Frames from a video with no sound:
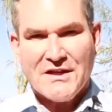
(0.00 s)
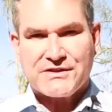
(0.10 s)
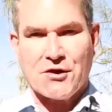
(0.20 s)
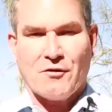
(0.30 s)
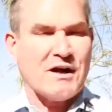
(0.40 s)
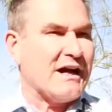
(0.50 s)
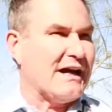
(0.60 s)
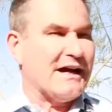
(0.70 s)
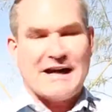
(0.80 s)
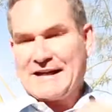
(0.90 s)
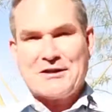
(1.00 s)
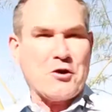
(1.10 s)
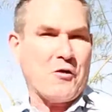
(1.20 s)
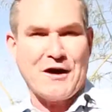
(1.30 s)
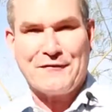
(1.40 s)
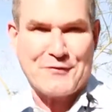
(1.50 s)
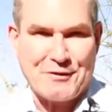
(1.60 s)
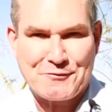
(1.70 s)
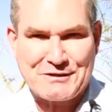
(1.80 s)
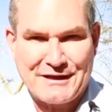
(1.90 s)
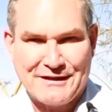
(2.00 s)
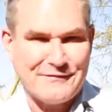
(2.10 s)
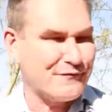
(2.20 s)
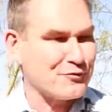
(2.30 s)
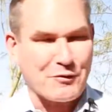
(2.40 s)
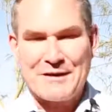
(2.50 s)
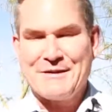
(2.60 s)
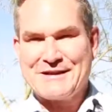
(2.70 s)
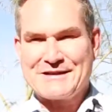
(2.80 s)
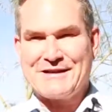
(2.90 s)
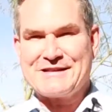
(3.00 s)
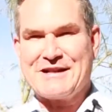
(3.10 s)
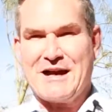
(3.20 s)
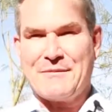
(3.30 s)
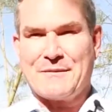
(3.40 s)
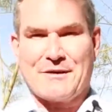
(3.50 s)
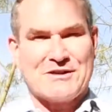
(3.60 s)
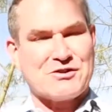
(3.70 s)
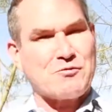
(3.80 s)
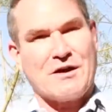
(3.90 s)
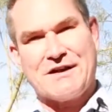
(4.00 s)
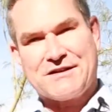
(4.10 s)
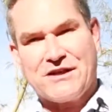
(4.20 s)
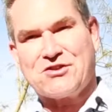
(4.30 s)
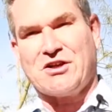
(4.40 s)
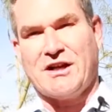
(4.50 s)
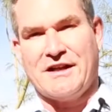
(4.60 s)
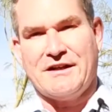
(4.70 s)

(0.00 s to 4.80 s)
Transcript: So I could go on for another 10, 20 minutes on this topic, but I just wanted to touch on it.